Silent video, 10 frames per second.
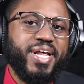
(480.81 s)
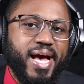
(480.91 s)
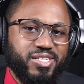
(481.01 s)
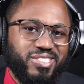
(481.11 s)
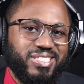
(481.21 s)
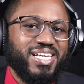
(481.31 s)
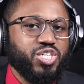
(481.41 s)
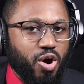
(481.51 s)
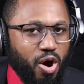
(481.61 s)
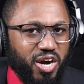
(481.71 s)
exercise
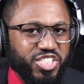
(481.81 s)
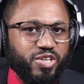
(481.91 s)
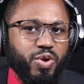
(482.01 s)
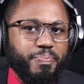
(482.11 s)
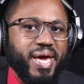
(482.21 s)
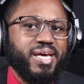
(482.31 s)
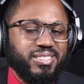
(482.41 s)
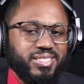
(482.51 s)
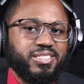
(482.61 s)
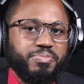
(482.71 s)
caution when making
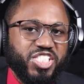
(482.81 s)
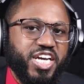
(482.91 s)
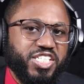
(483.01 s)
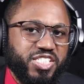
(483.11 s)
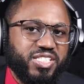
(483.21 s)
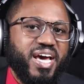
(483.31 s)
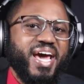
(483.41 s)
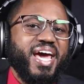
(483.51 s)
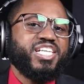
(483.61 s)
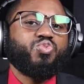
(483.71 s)
system changes.
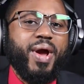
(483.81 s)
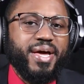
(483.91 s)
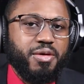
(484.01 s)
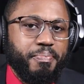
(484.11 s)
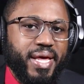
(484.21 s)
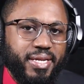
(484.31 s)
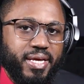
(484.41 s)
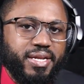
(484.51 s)
It's recommended